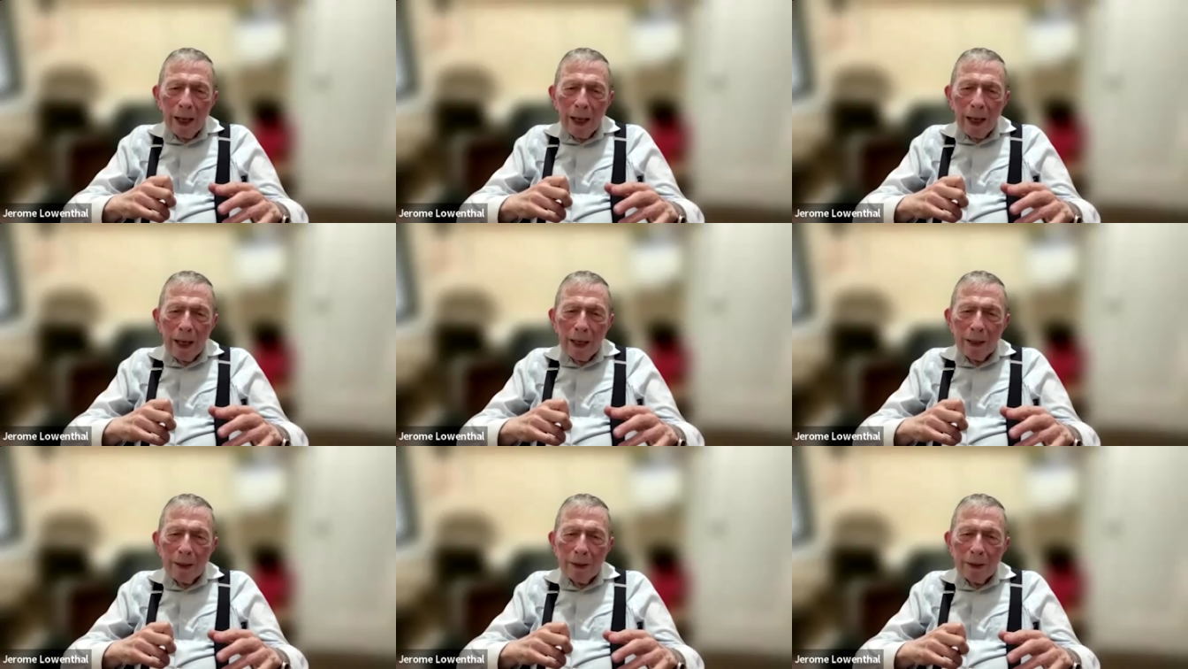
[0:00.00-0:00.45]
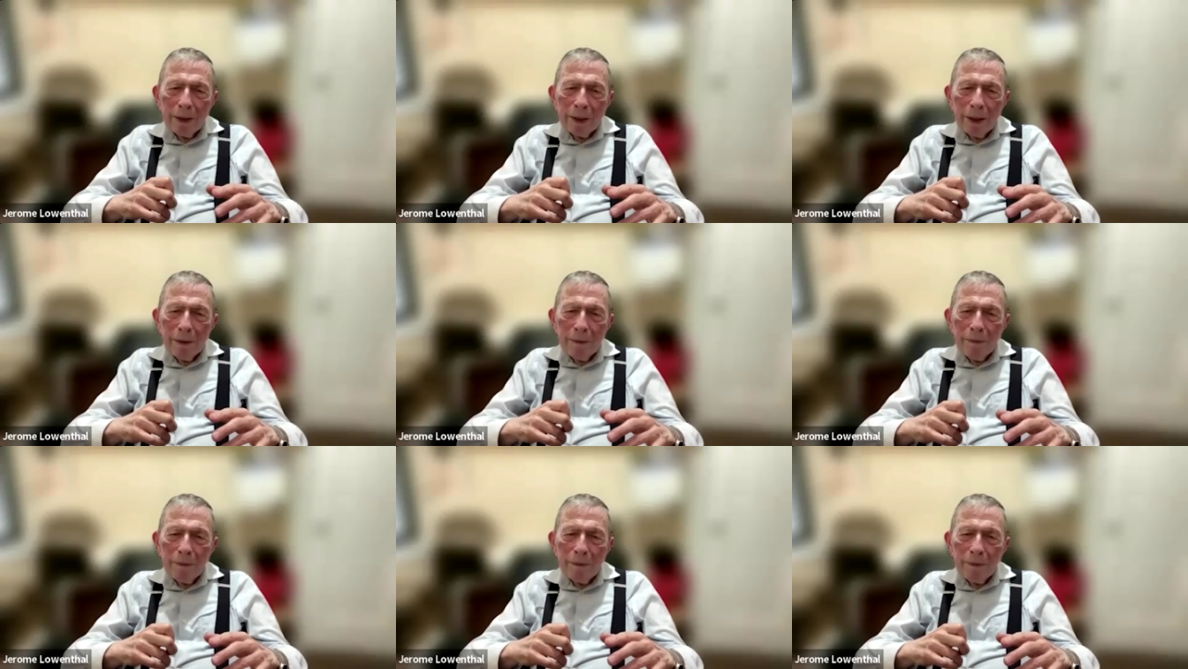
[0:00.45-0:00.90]

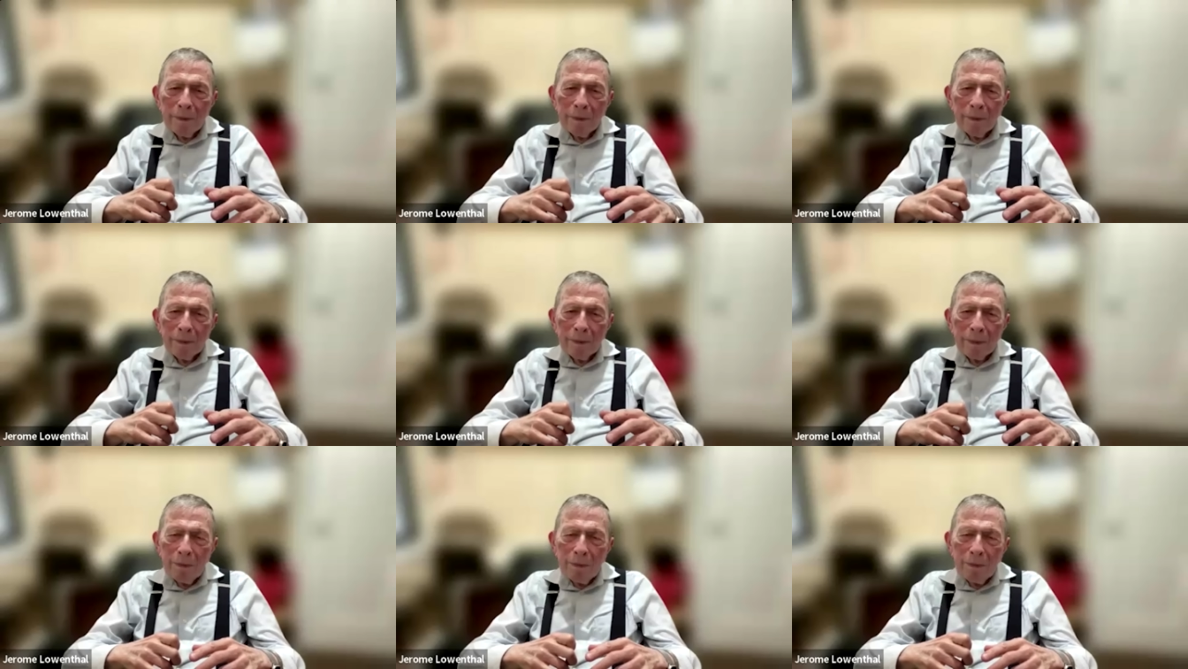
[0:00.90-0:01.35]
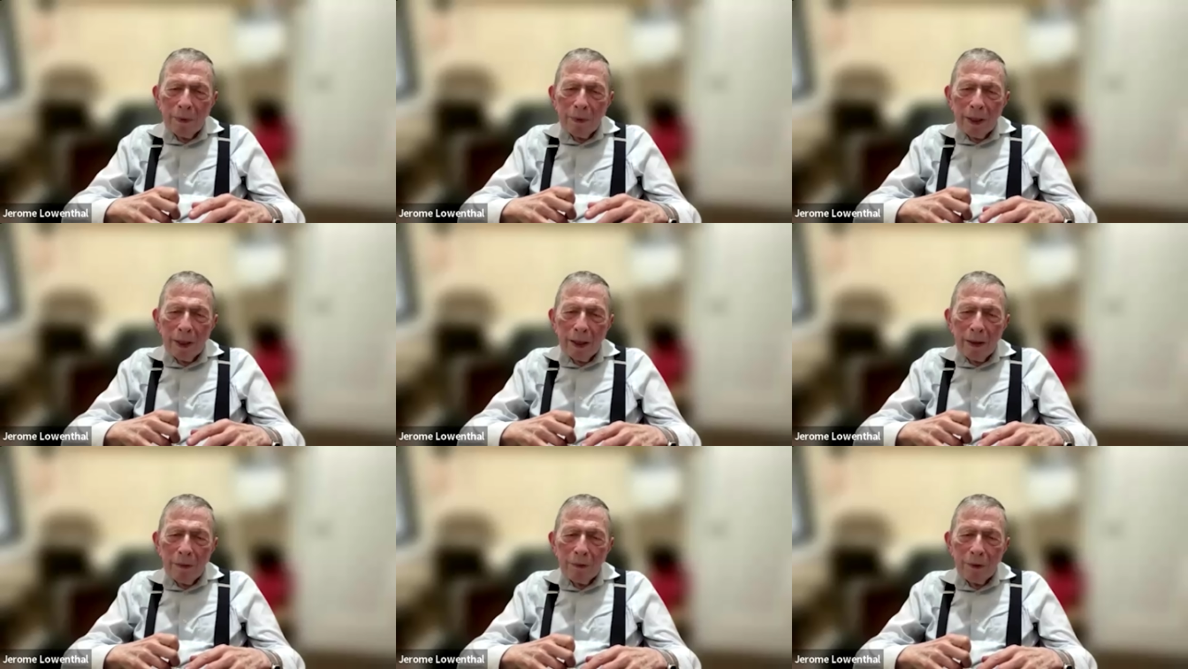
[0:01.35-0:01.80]
and
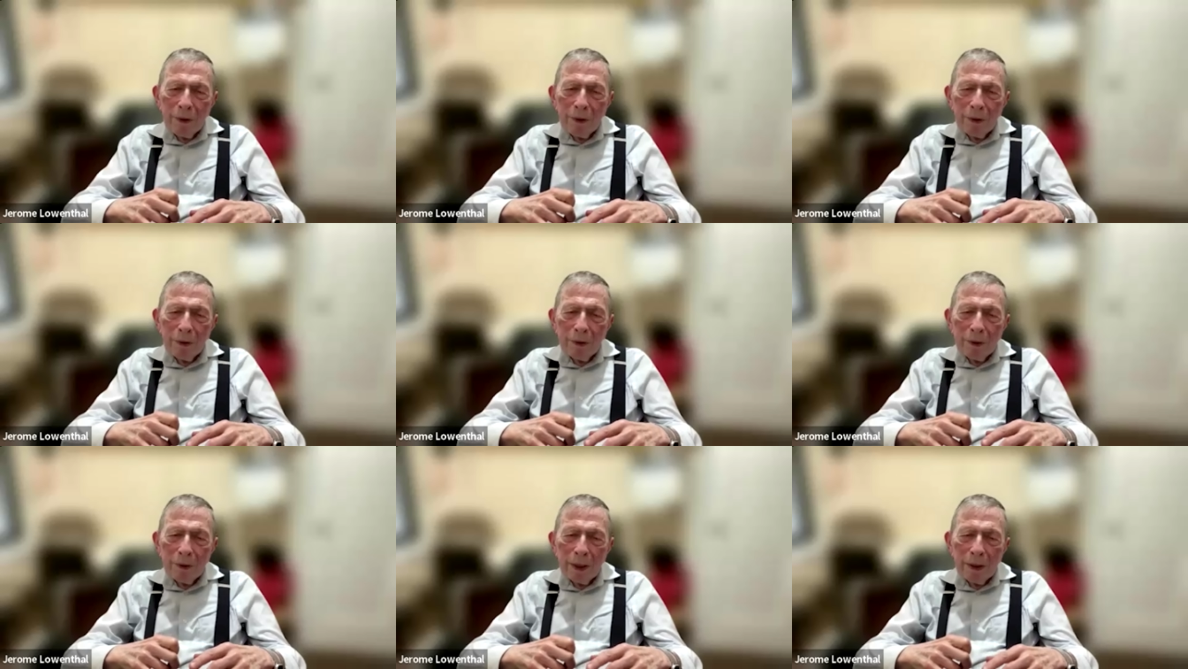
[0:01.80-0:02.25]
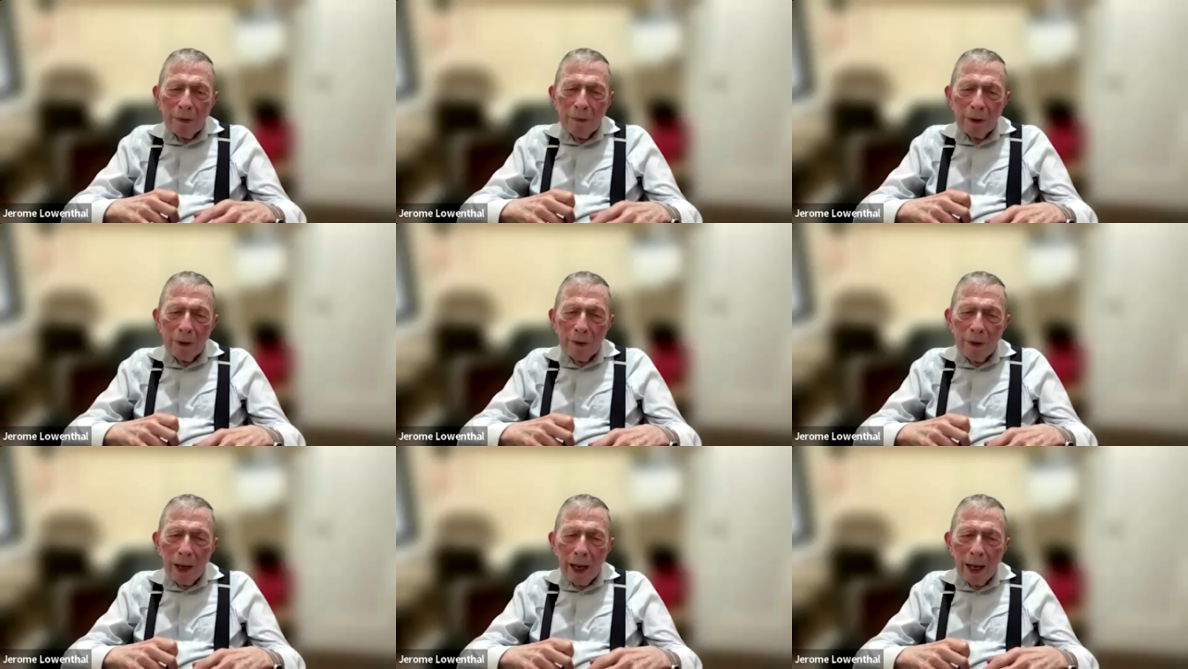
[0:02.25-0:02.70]
if
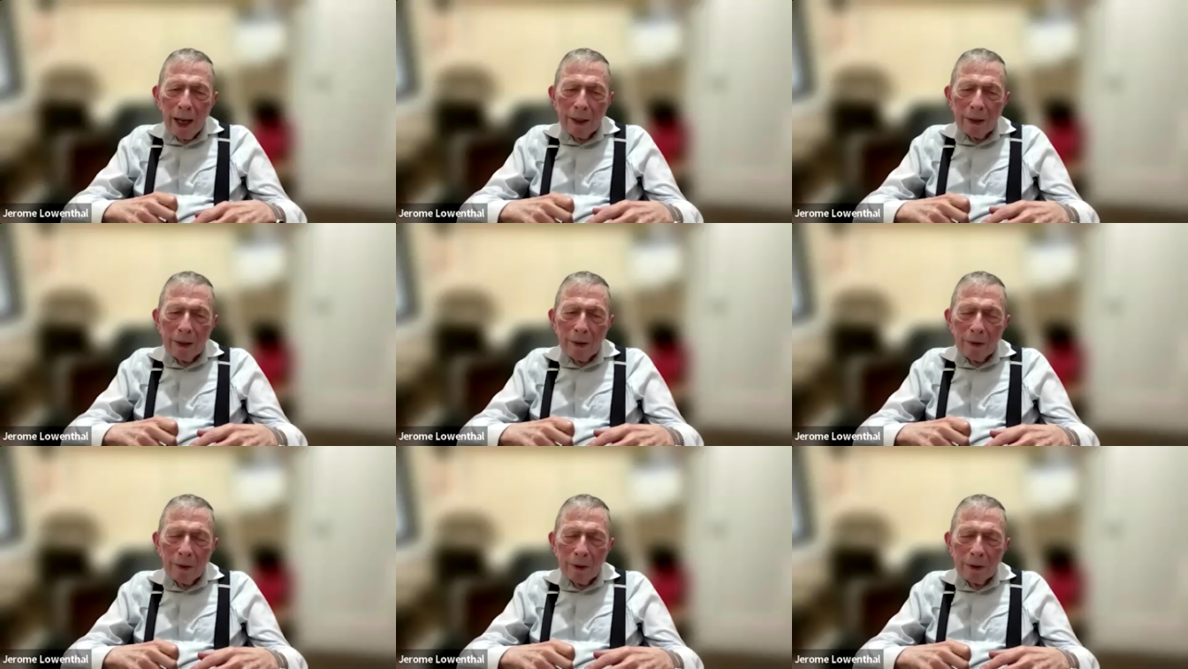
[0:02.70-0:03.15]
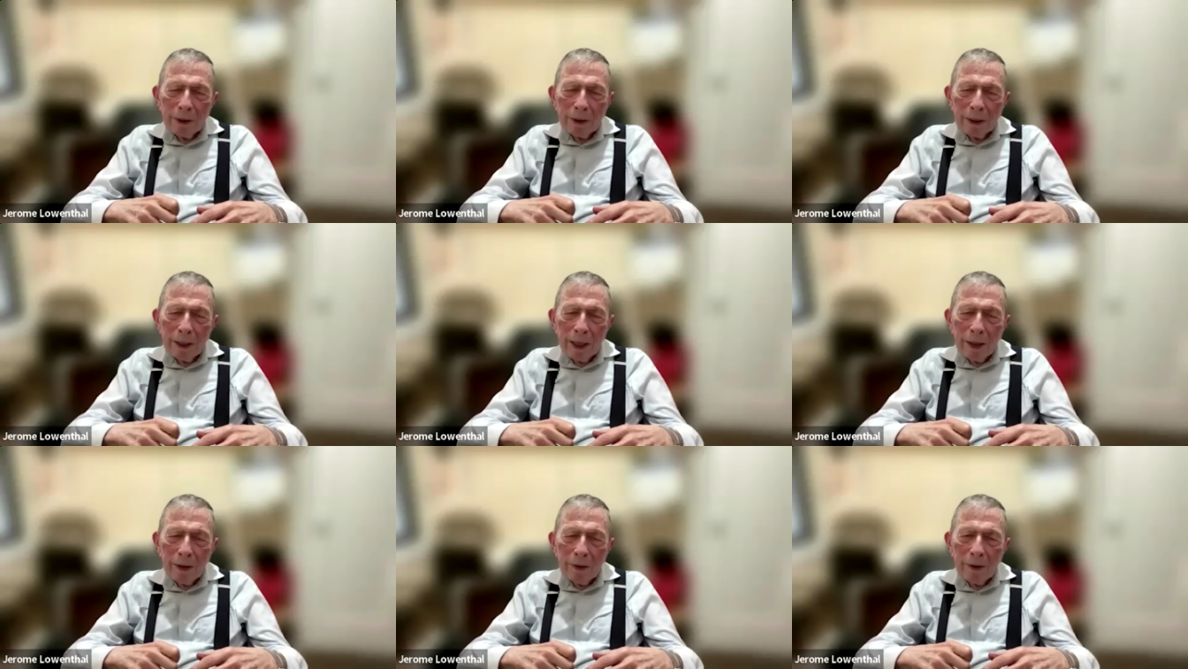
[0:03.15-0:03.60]
you add it all
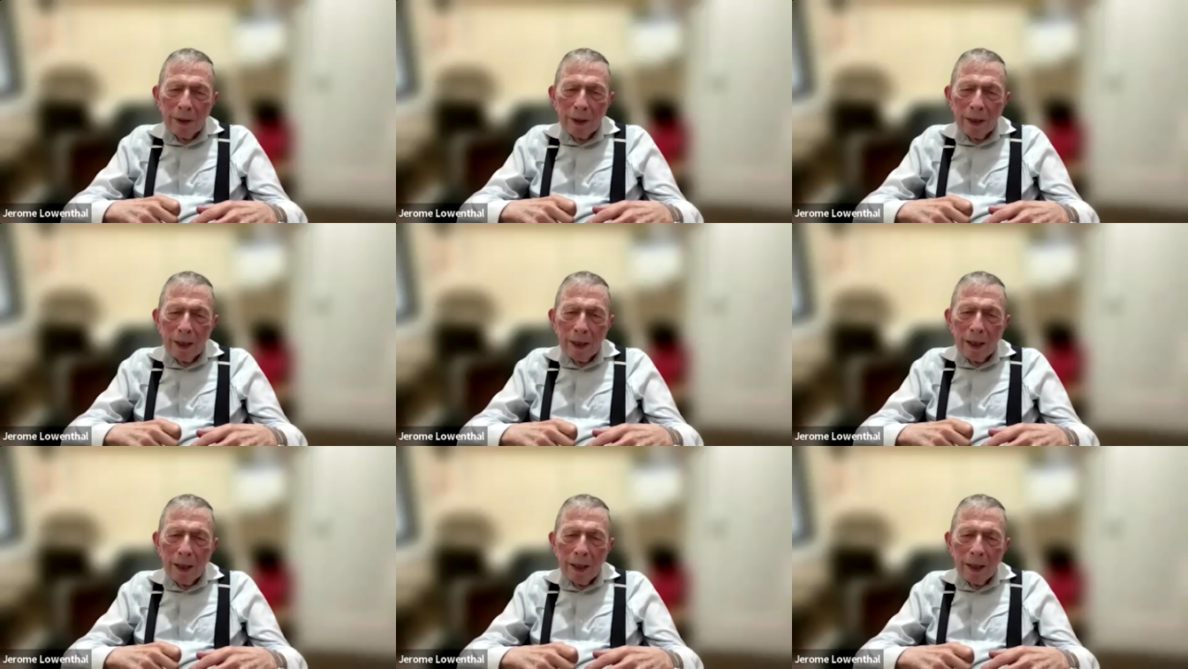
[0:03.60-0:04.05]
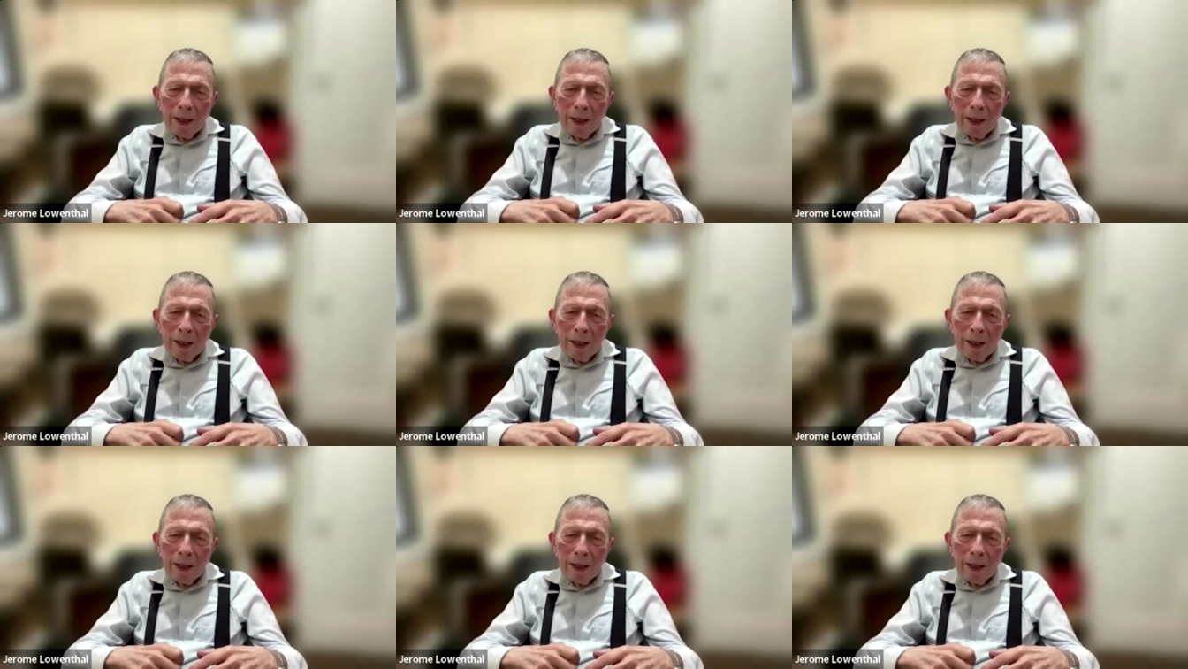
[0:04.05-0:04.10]
together,